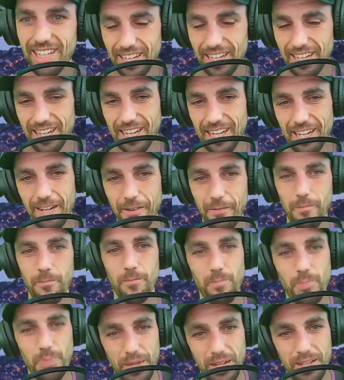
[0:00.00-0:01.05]
Um,
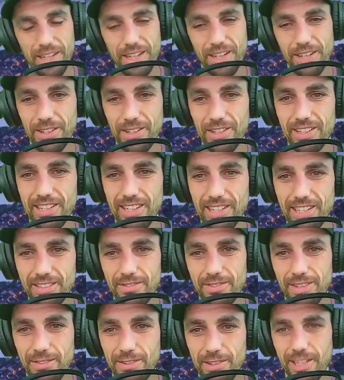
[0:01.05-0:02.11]
I don't know. Uh, I've
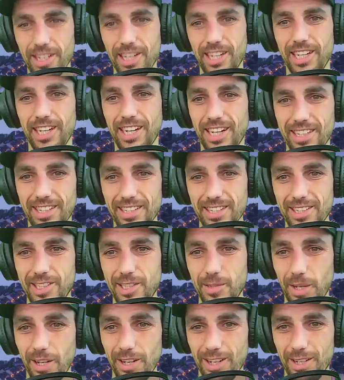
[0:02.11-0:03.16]
never really gotten a smell
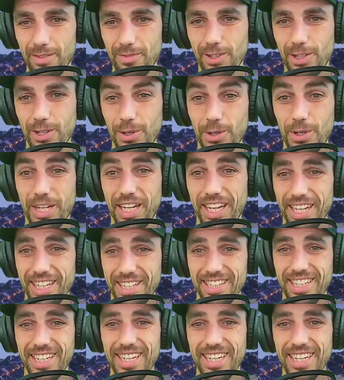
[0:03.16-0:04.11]
off of cocaine.